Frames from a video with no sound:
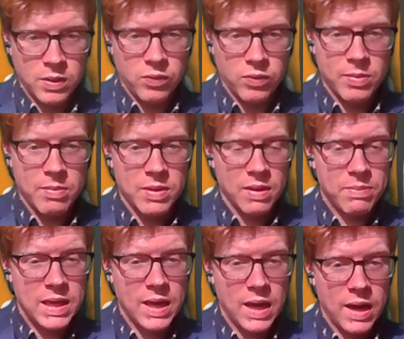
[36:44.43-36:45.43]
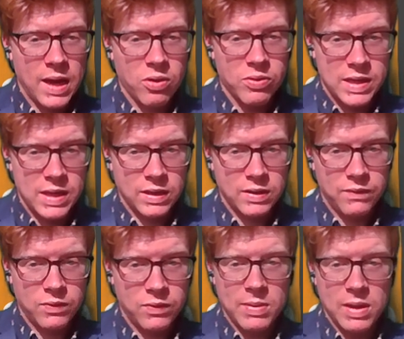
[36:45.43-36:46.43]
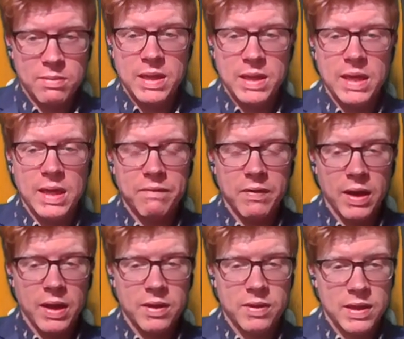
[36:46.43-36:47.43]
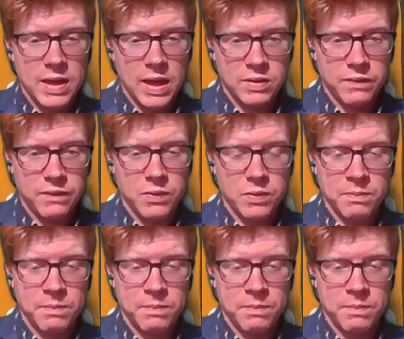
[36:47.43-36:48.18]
Remember that PR is the inactive form and PFR is the active form.